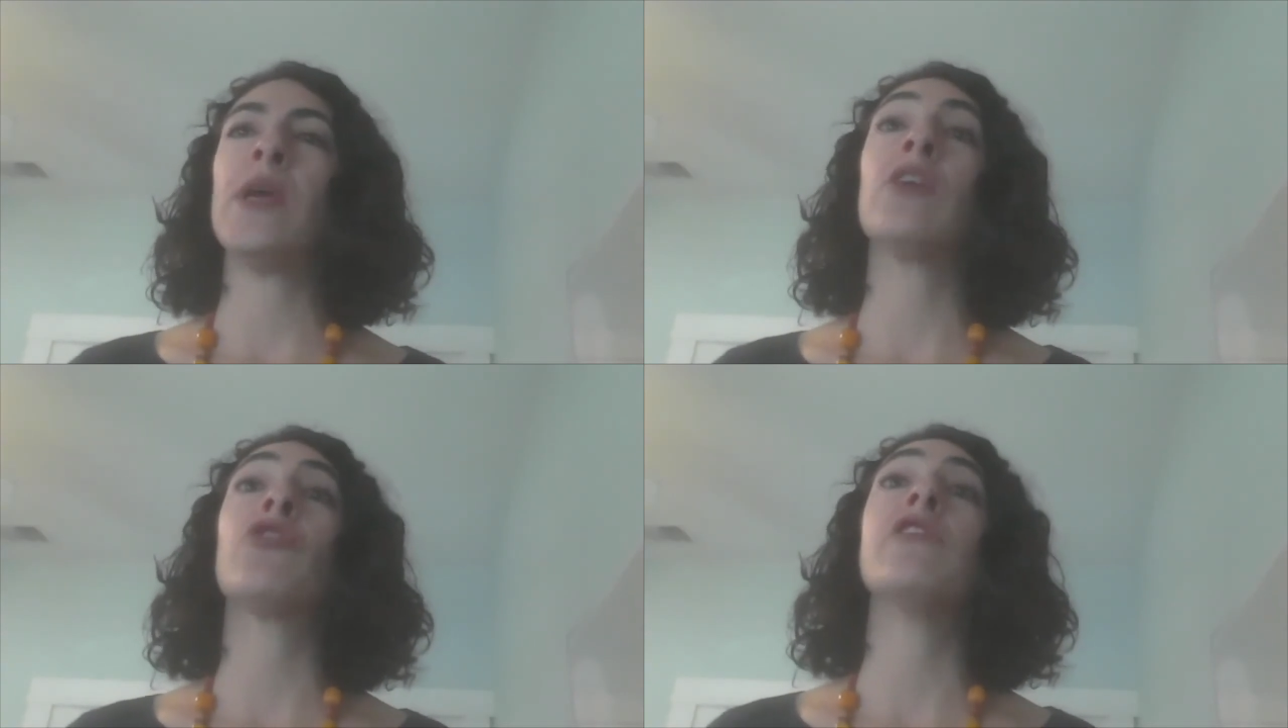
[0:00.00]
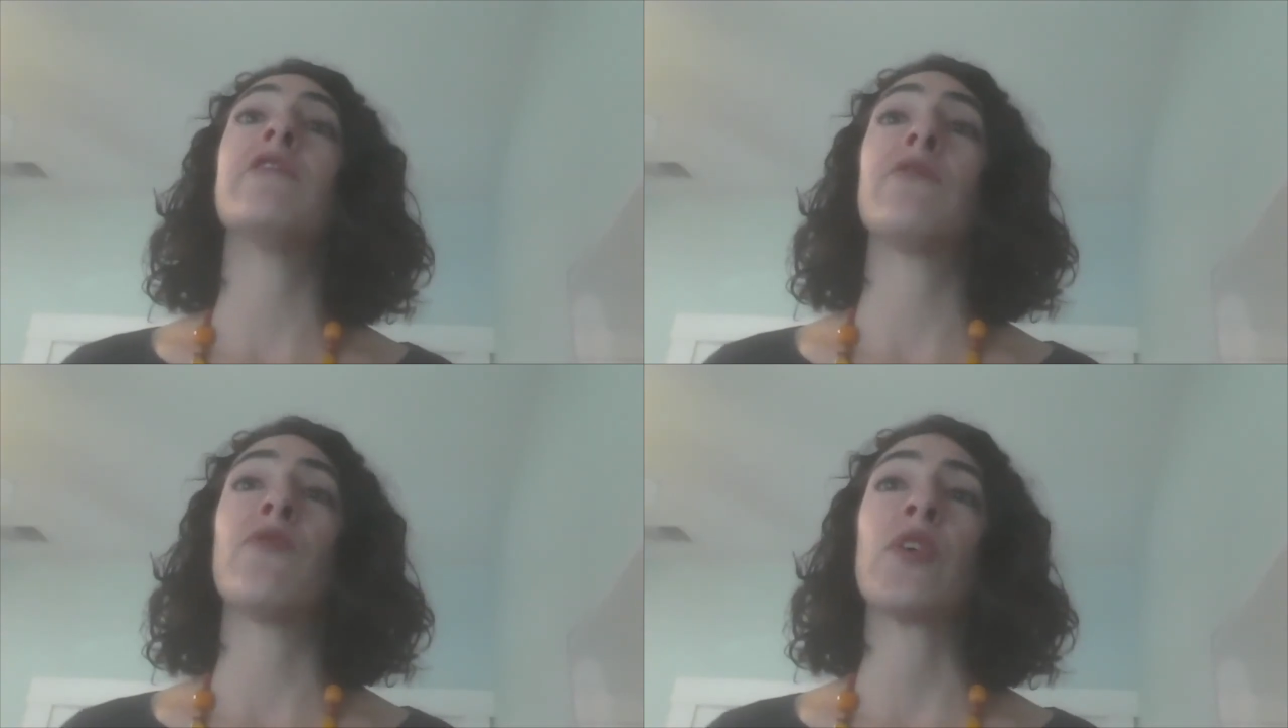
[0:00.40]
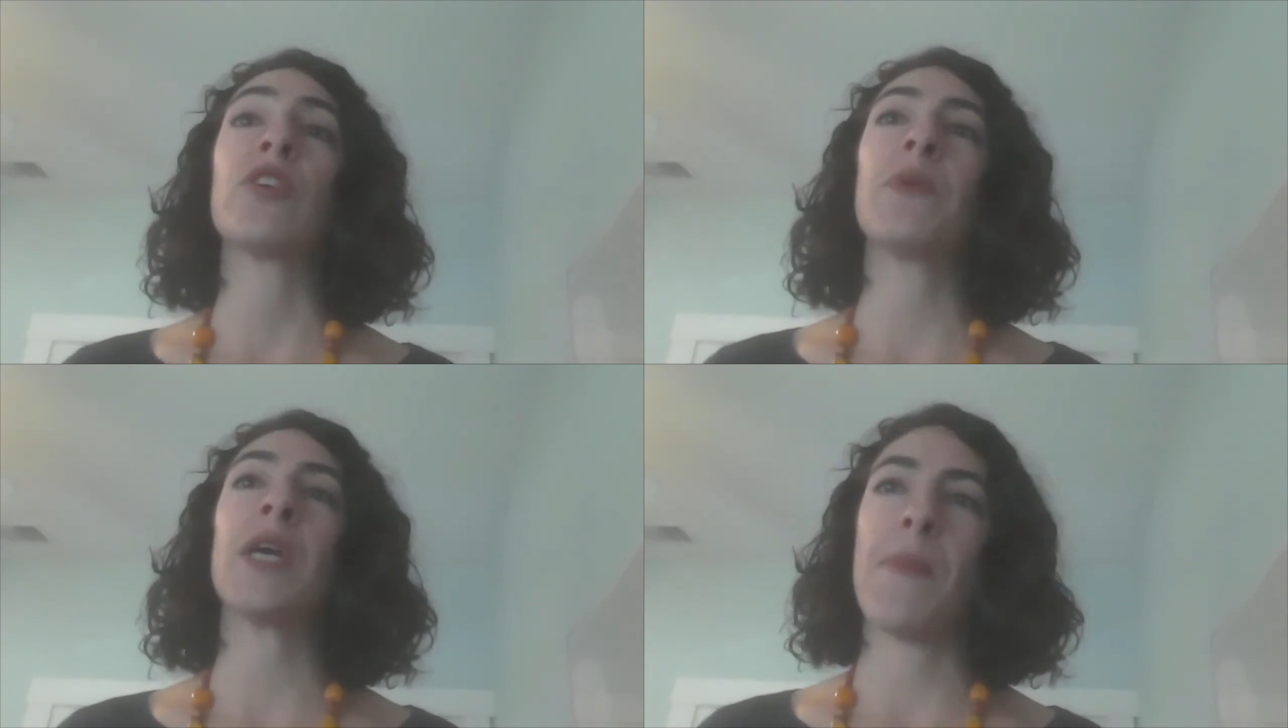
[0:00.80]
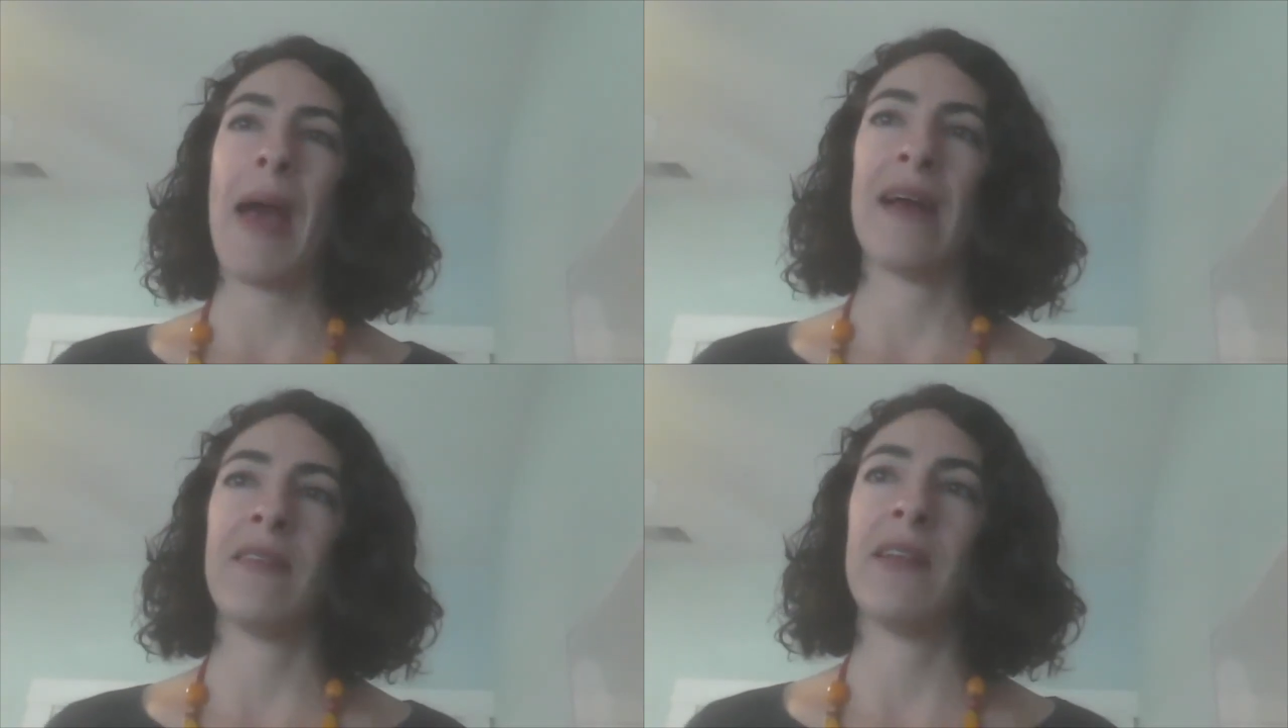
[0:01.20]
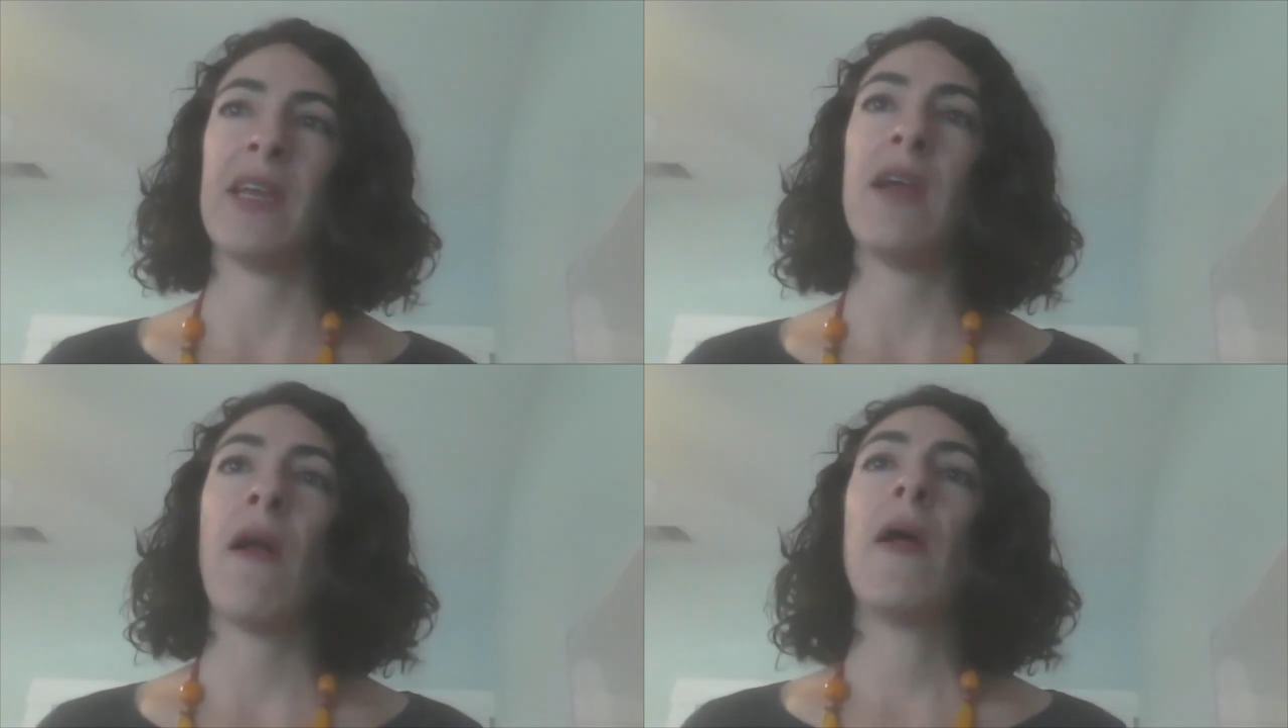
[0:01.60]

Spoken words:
increase enforcement capacity